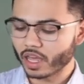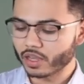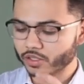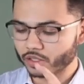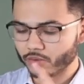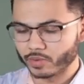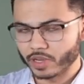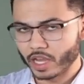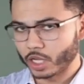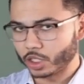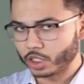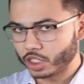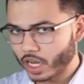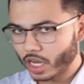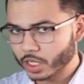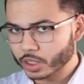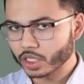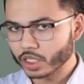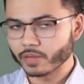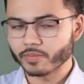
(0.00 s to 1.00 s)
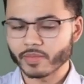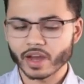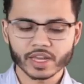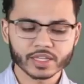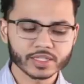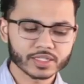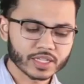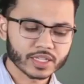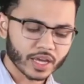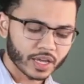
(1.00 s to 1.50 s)
So we got change of the
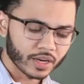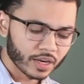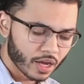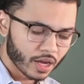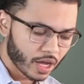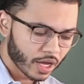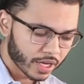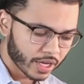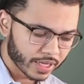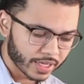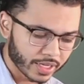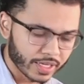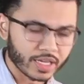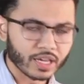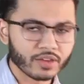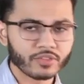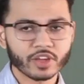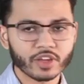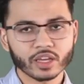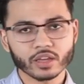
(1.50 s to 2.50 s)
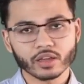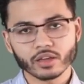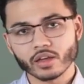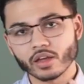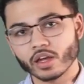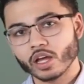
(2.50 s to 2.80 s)
mindset, giving,